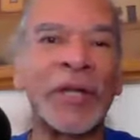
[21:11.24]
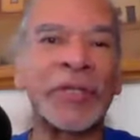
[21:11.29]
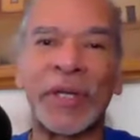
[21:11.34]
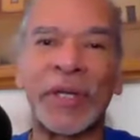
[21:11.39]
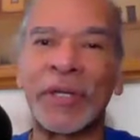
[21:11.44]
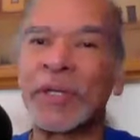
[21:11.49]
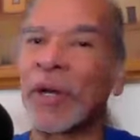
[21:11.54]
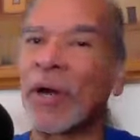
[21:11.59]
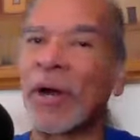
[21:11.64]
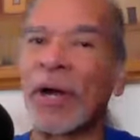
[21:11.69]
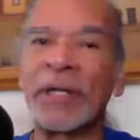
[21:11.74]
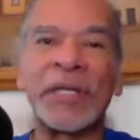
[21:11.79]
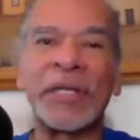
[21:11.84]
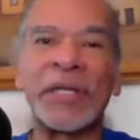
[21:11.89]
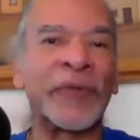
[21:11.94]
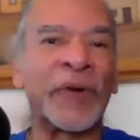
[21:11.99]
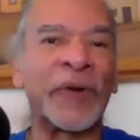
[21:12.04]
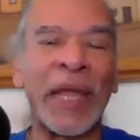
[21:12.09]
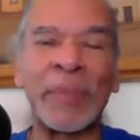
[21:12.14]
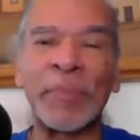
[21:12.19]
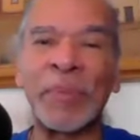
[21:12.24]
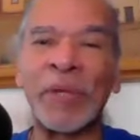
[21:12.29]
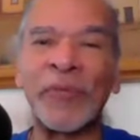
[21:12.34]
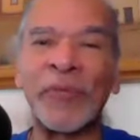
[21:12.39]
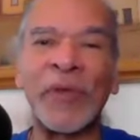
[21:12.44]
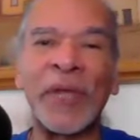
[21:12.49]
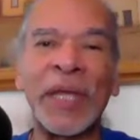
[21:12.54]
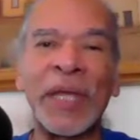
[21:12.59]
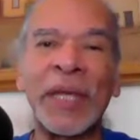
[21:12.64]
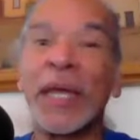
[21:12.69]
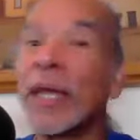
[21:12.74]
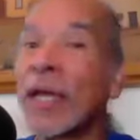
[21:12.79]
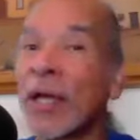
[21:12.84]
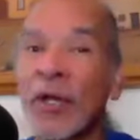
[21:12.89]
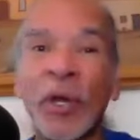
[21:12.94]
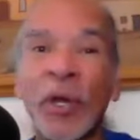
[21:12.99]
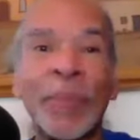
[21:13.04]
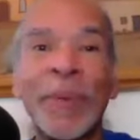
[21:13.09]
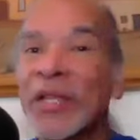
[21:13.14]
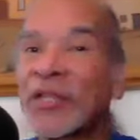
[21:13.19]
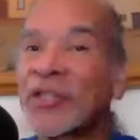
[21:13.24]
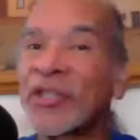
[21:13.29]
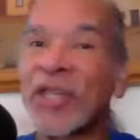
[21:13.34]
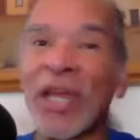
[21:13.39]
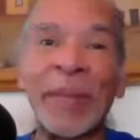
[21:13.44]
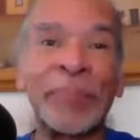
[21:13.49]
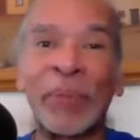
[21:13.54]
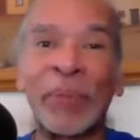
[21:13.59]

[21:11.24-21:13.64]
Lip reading: mezcals are a different ABV, could be the same